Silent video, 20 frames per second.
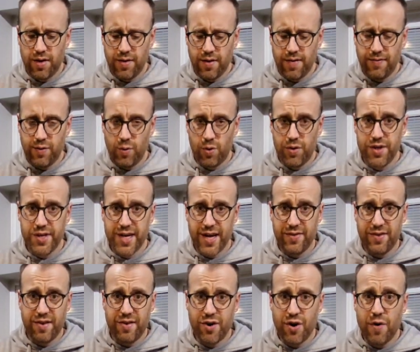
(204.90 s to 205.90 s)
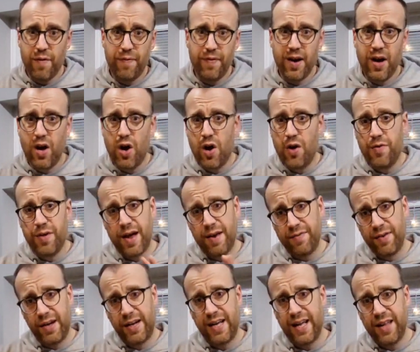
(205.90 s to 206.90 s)
If you want to get this coffee or the
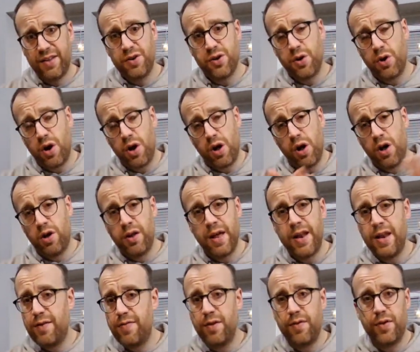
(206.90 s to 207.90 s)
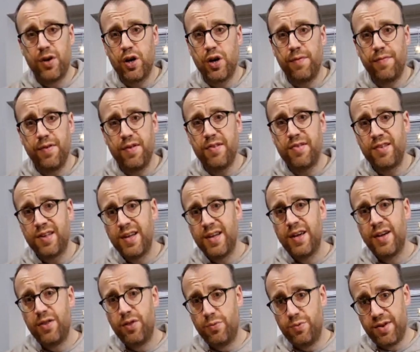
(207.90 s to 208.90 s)
advent calendar or any of the other coffees,
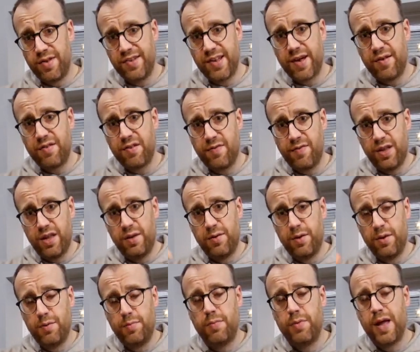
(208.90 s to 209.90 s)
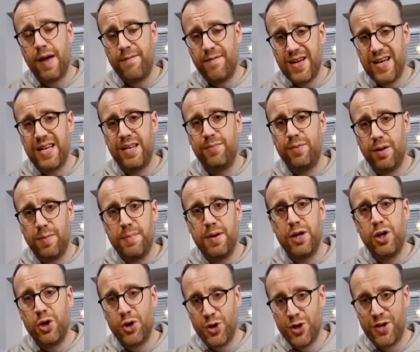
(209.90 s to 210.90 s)
the discounts available
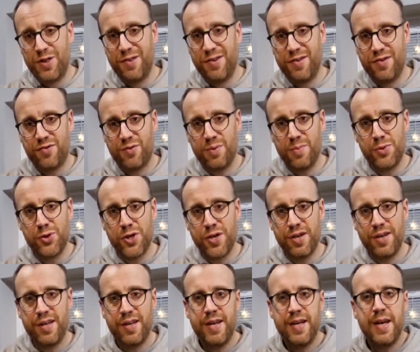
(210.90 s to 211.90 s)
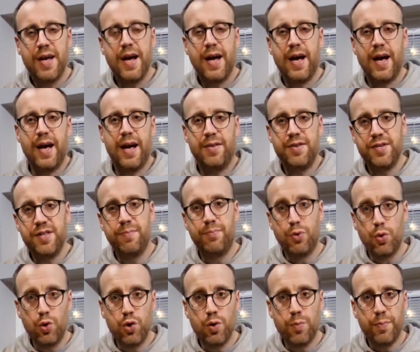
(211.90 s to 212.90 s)
below in the description to the
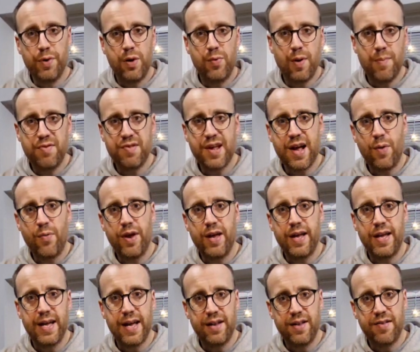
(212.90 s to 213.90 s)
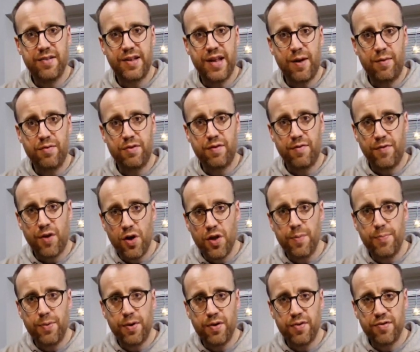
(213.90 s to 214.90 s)
Brew Company website where you can get discounts of all the
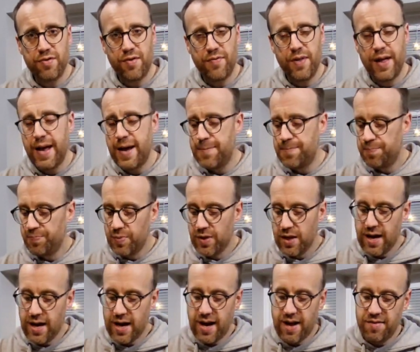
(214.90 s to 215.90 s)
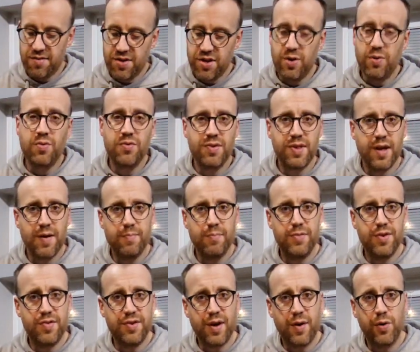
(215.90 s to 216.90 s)
products on there. So use them,
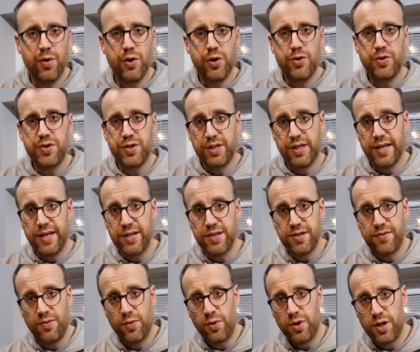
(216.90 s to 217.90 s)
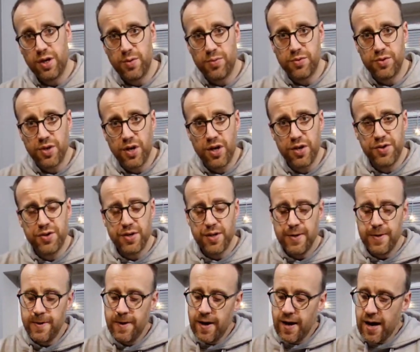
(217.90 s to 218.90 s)
discount codes and links if you want to use those.
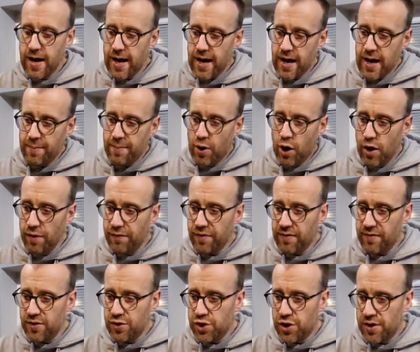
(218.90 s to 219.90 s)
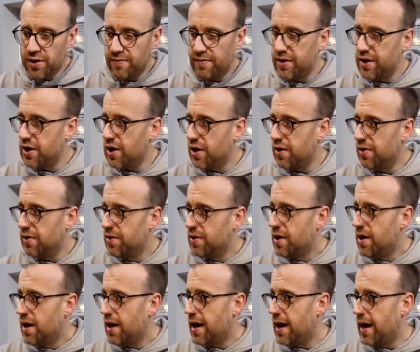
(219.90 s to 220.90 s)
Hopefully you've enjoyed the video.
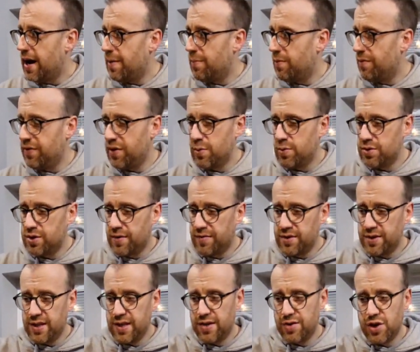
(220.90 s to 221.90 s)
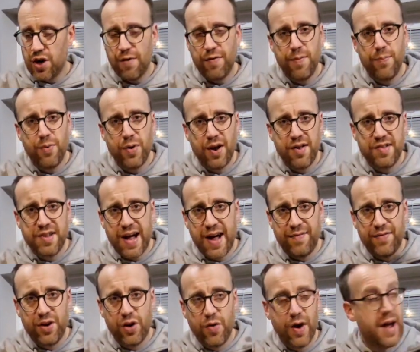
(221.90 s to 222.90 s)
We've used obviously this coffee press
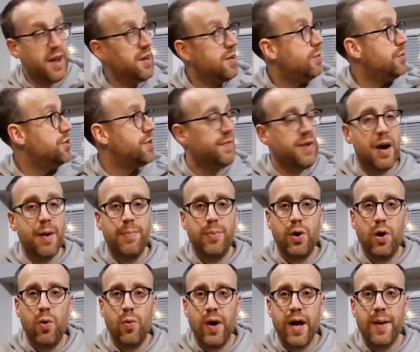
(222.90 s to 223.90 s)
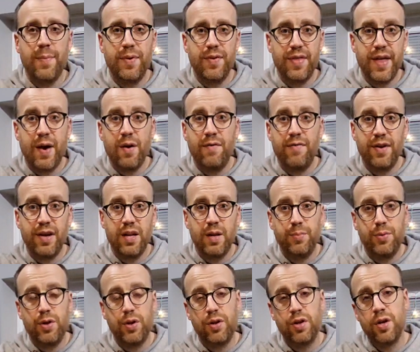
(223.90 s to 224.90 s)
and the grinder, which I've now put away, but they're
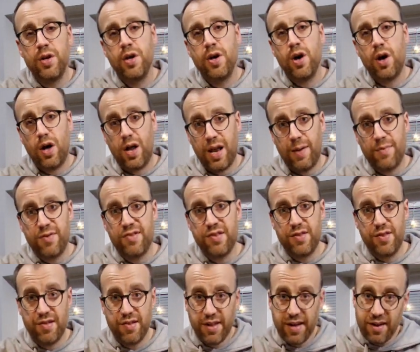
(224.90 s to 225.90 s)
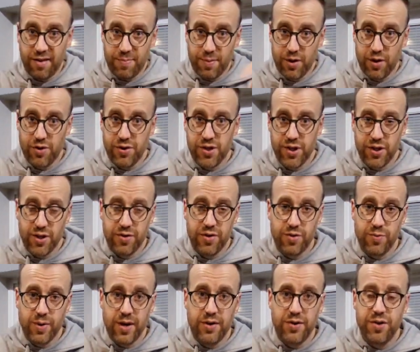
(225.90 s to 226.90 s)
available on Amazon. There's links below to those as
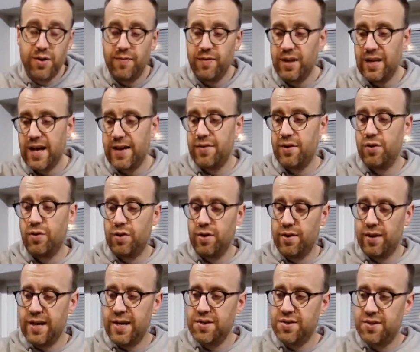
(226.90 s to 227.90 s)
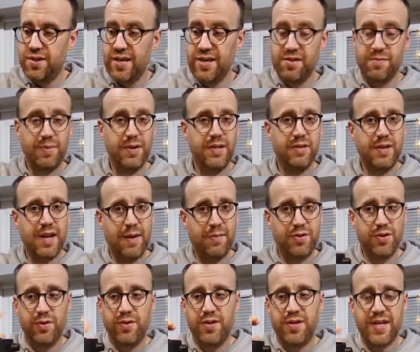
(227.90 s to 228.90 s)
well. So if you like the look of these have been
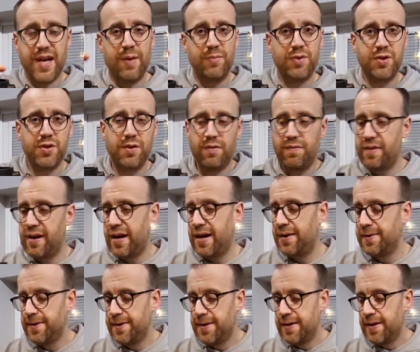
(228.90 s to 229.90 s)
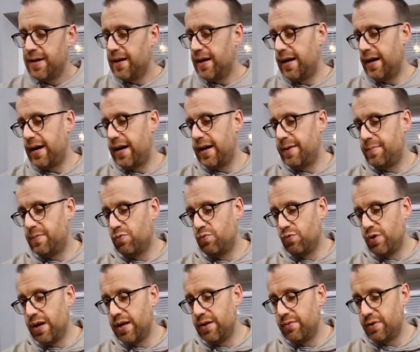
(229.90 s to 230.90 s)
absolutely sound so far.
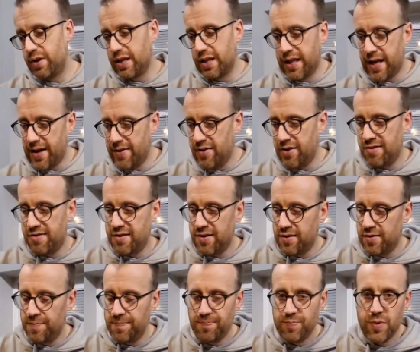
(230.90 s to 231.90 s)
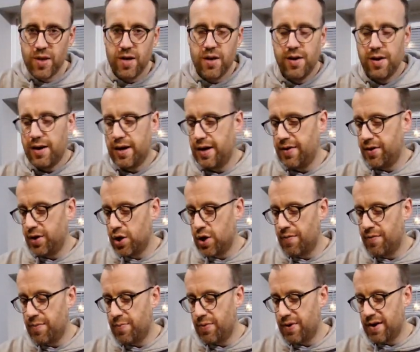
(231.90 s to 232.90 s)
Really like this still. The
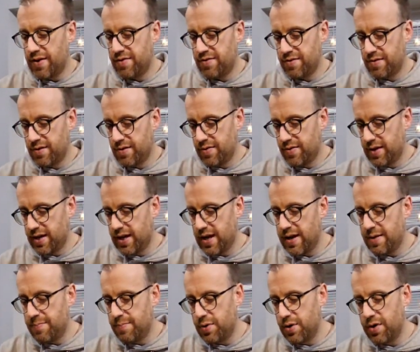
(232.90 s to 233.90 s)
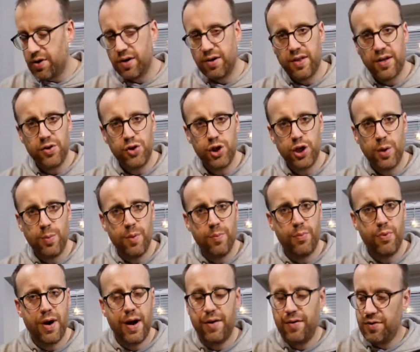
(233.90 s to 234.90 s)
coffee press, the Hemberg, that German
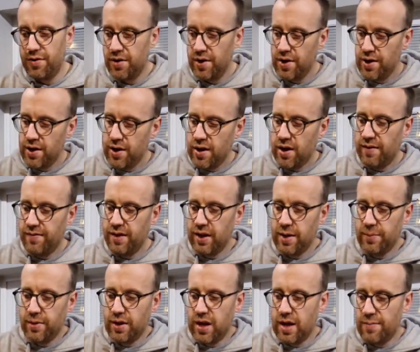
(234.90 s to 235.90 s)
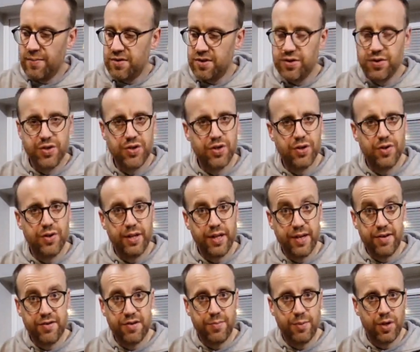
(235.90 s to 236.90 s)
brand, available on Amazon. So the
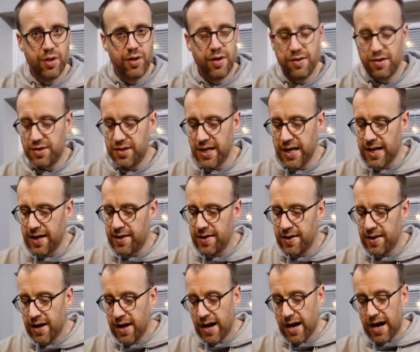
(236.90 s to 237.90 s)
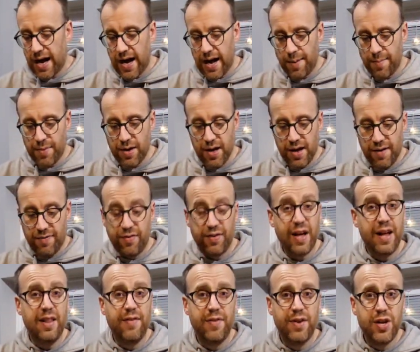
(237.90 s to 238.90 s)
links are below, as I say. If you
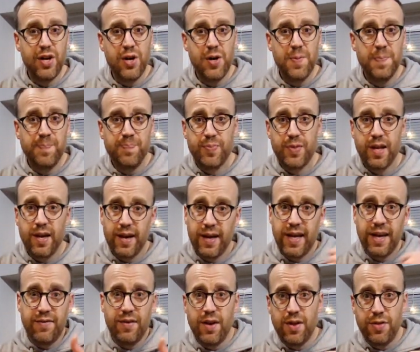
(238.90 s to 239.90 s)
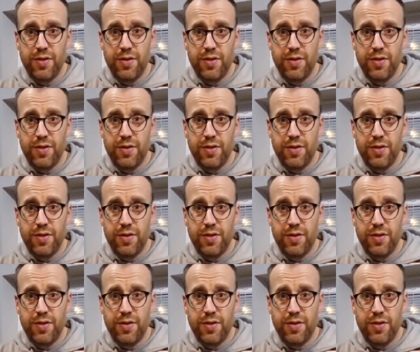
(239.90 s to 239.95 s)
like the video, give it a